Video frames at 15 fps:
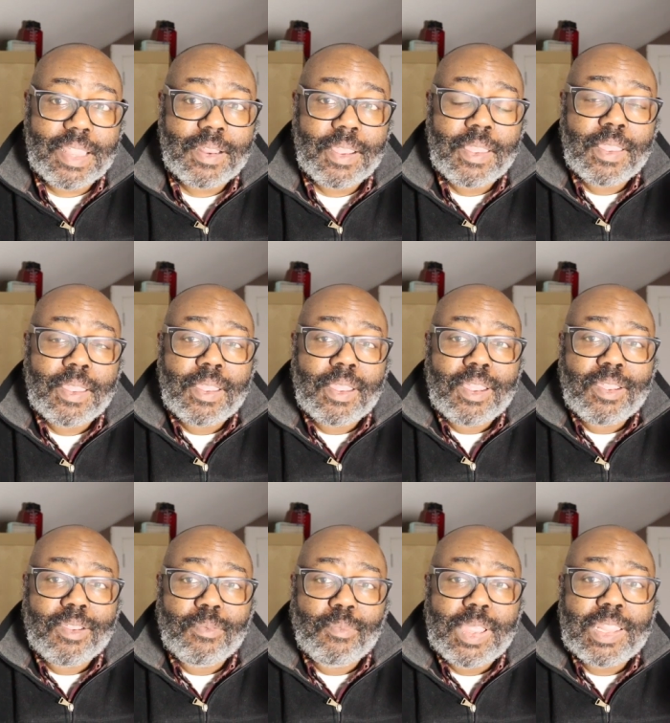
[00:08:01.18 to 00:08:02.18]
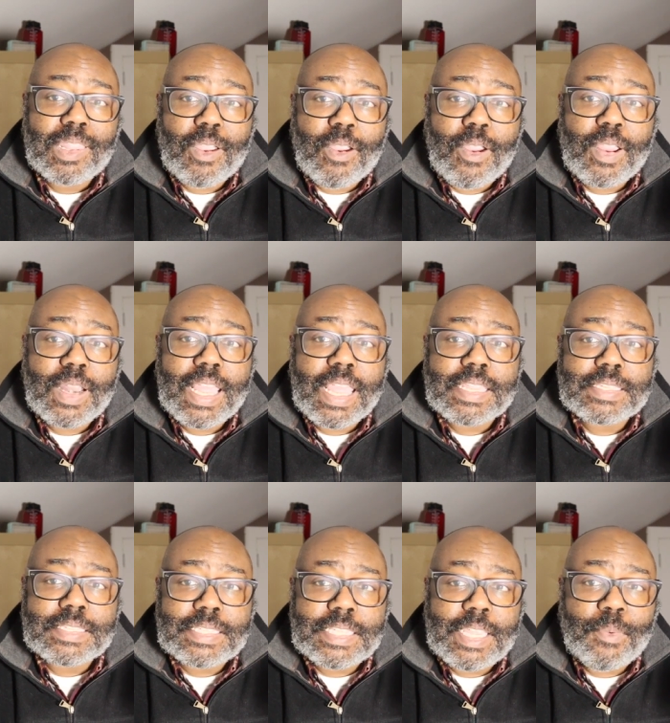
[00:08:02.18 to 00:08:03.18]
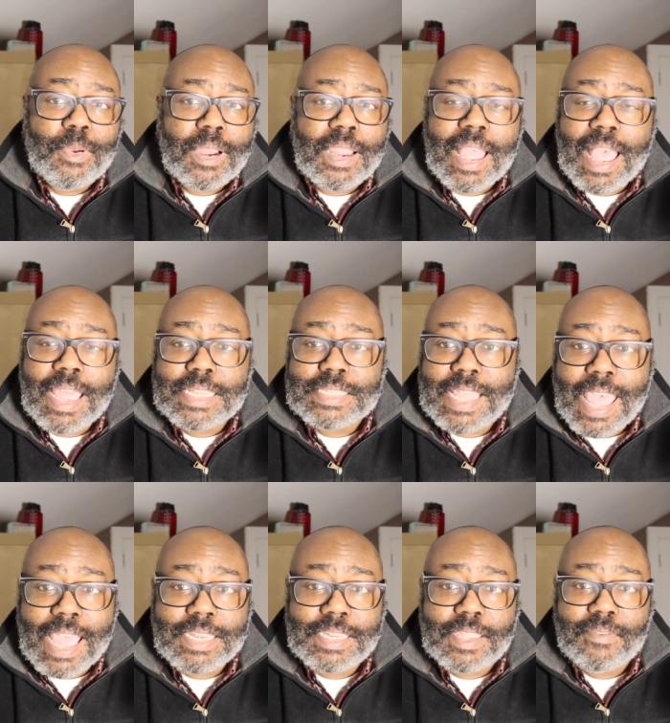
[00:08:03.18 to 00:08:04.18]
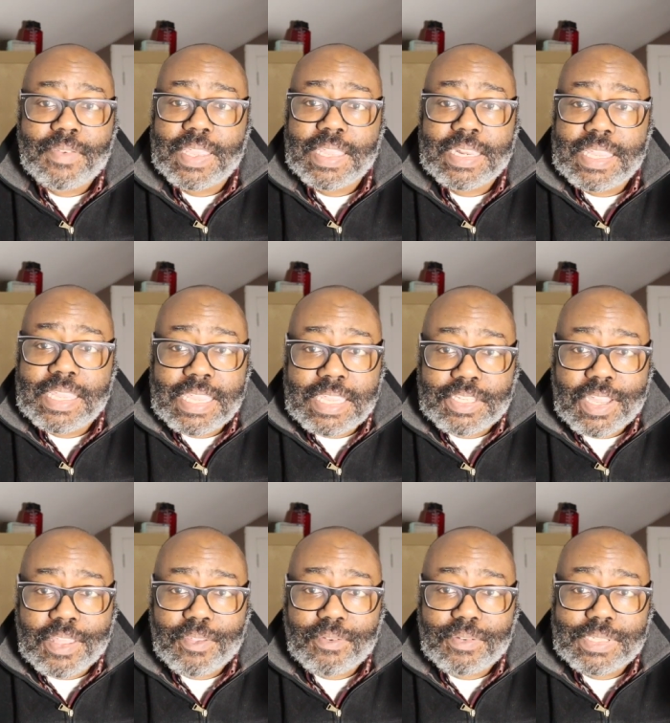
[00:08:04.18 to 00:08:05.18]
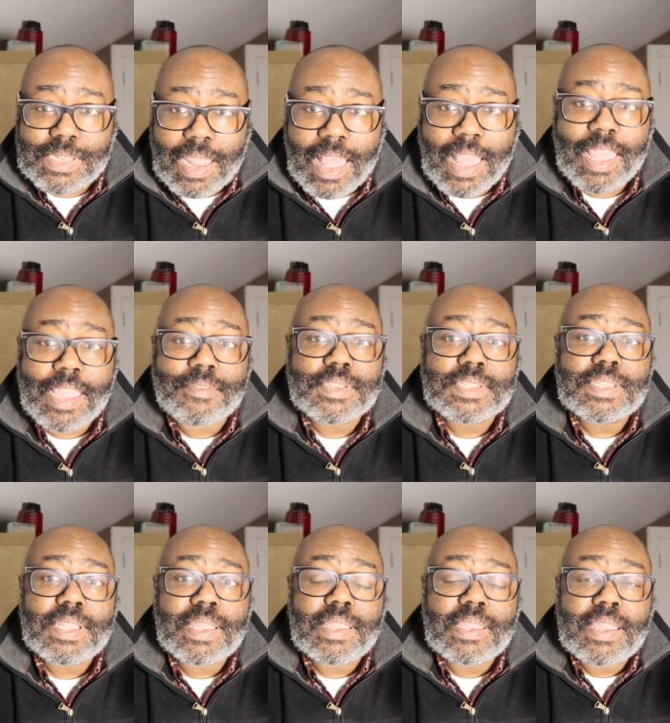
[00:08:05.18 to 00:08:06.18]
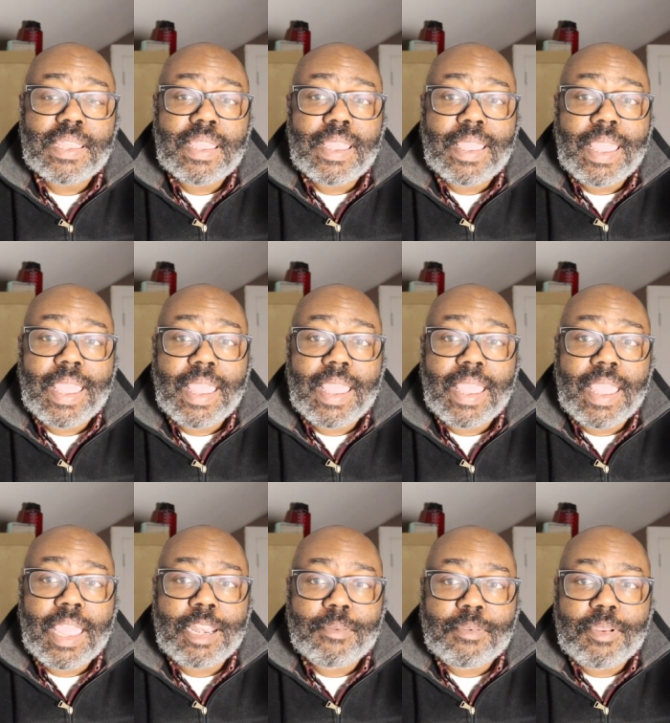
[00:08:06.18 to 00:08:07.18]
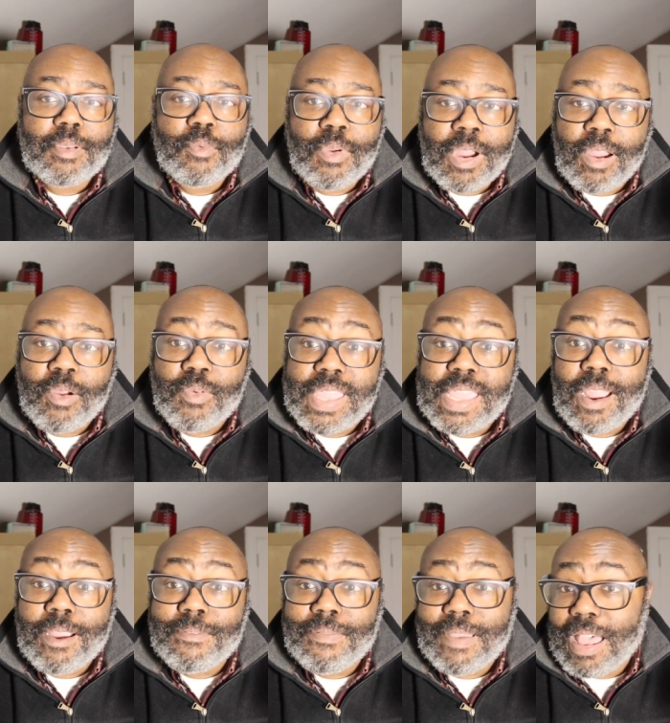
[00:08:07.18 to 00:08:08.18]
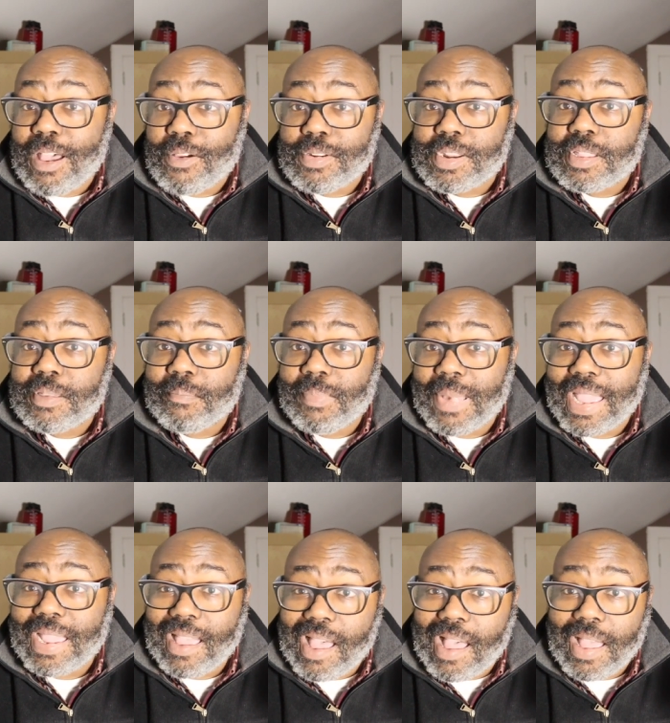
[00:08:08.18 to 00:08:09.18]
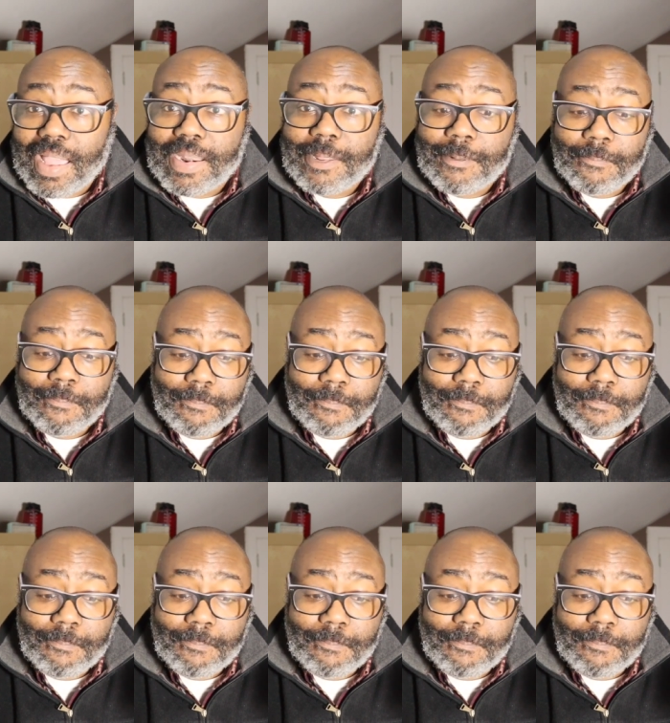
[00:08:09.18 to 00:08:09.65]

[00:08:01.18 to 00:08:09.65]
that we learn and see where God is active in each other's lives and where we are found by God.